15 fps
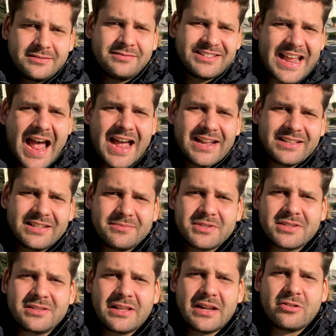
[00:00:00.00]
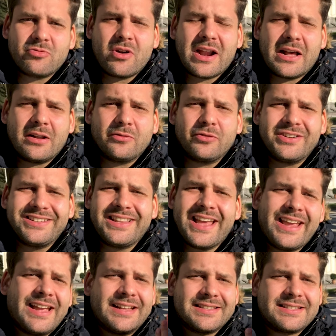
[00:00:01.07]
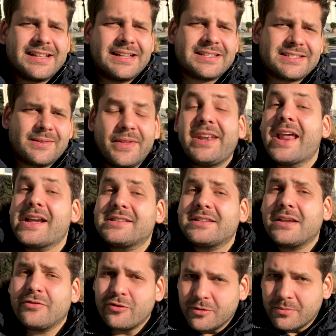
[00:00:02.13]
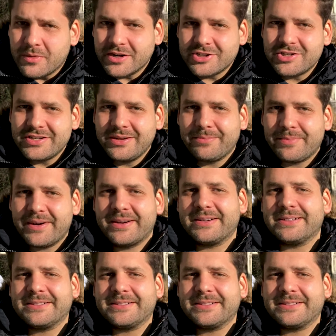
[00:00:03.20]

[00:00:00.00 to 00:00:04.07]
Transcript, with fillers: the items that run out for the day and sells them the next day for much cheaper.